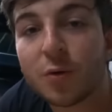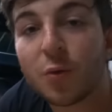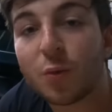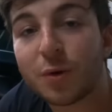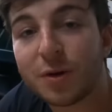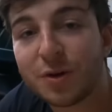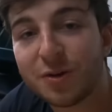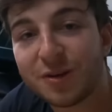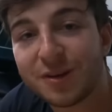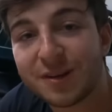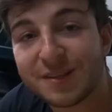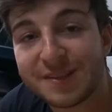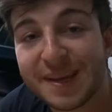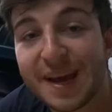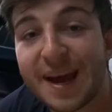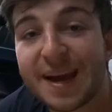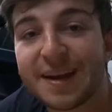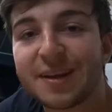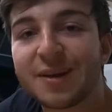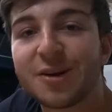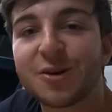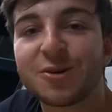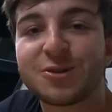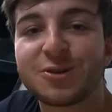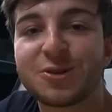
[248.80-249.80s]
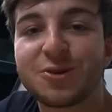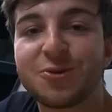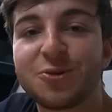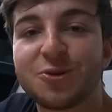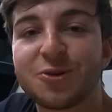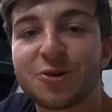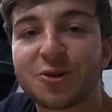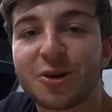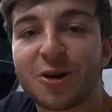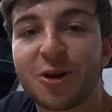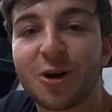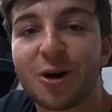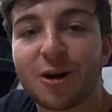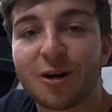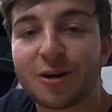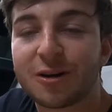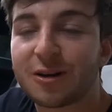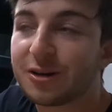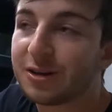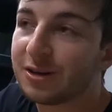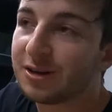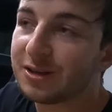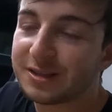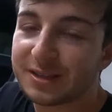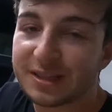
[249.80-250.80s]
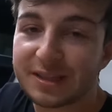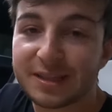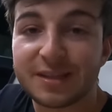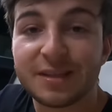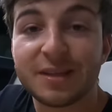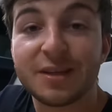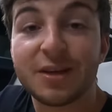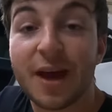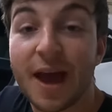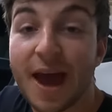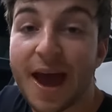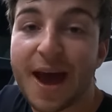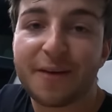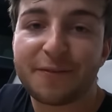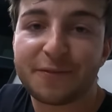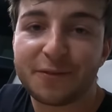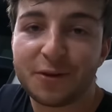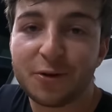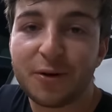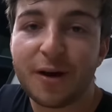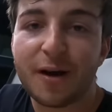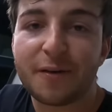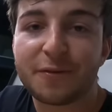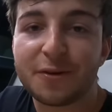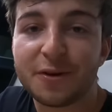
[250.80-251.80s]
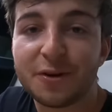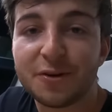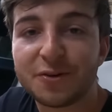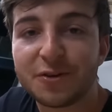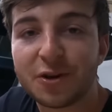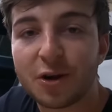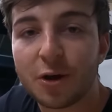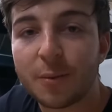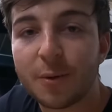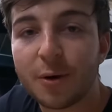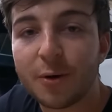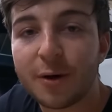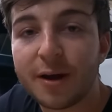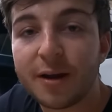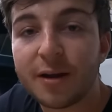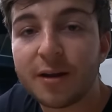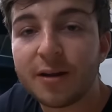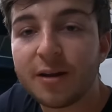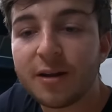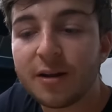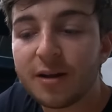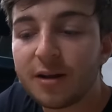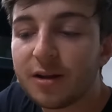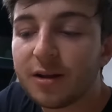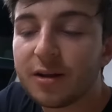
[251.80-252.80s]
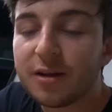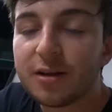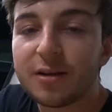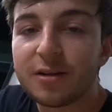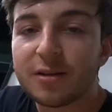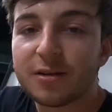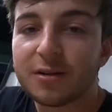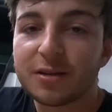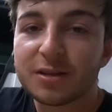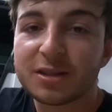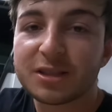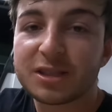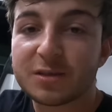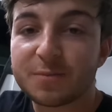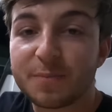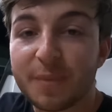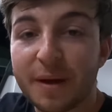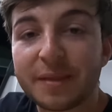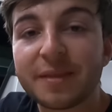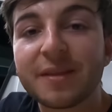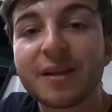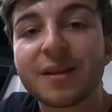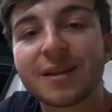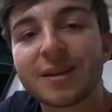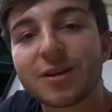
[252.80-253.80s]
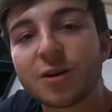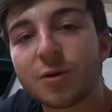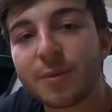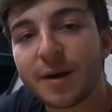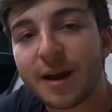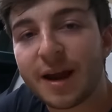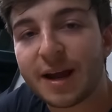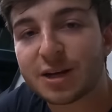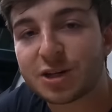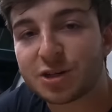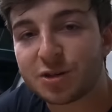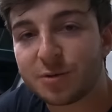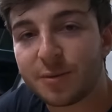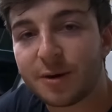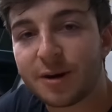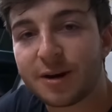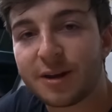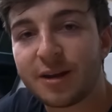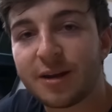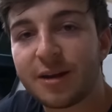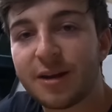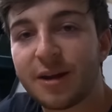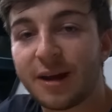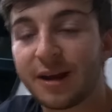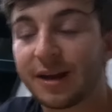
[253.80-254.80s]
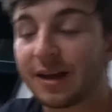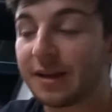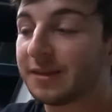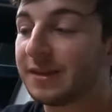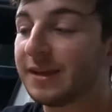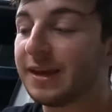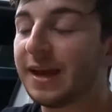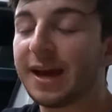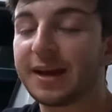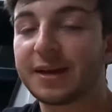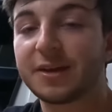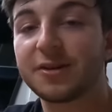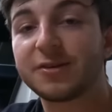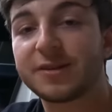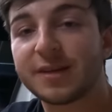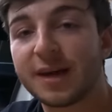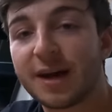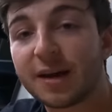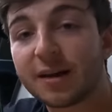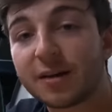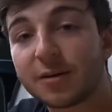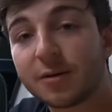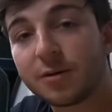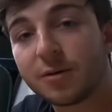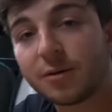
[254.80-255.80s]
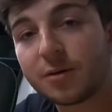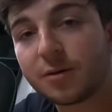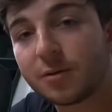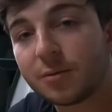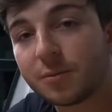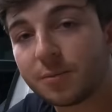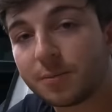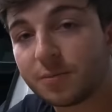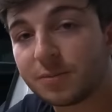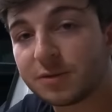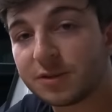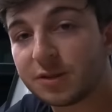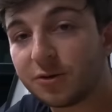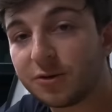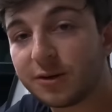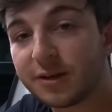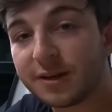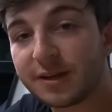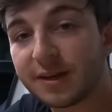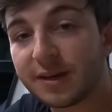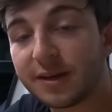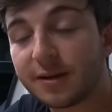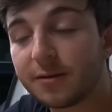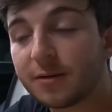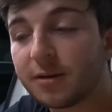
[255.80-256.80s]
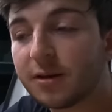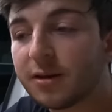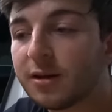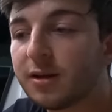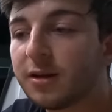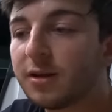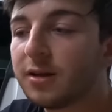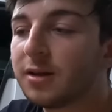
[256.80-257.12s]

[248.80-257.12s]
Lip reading: When you decide to go tune your car, because you have to after you turbo it, spend a little bit extra money and get the EcuTech tuning kit.